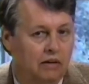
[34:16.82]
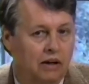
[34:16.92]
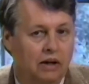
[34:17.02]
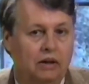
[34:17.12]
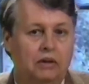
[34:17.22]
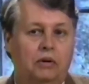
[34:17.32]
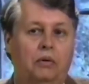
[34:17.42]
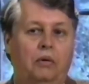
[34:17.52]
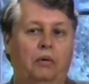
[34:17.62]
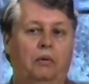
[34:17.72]
And
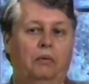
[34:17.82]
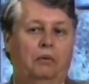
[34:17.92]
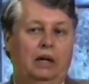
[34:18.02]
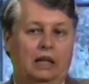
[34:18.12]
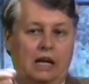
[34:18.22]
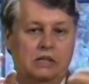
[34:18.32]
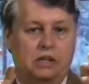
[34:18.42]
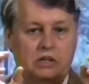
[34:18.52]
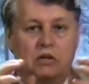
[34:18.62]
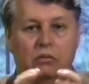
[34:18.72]

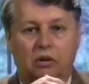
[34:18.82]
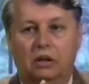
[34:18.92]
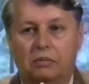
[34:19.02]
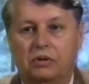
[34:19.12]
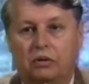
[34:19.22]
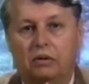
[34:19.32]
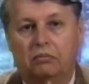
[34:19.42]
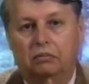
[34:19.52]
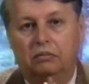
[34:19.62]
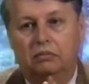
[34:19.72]
realization will absorb
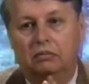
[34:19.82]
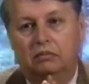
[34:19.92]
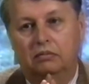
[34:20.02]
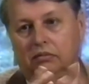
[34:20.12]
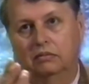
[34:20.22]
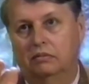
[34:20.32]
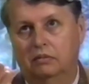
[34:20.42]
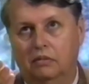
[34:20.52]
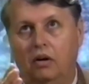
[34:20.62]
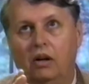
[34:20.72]

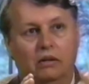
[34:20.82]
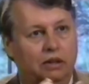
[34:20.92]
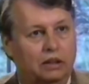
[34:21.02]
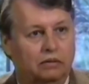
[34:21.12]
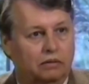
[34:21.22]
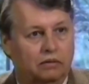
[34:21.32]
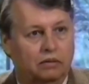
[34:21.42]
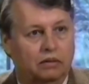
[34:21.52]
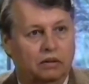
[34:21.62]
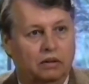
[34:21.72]
all of it
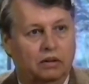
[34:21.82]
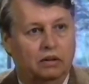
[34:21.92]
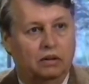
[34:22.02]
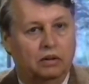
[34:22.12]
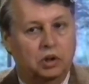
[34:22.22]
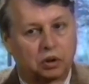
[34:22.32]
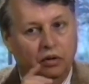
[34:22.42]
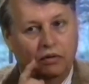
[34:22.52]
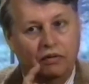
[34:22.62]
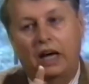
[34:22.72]

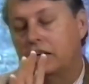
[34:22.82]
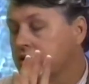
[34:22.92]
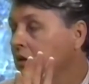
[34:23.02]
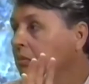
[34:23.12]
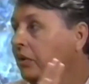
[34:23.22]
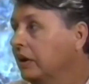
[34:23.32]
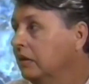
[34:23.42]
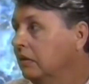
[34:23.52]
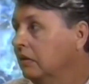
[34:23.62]
to a vanishing point.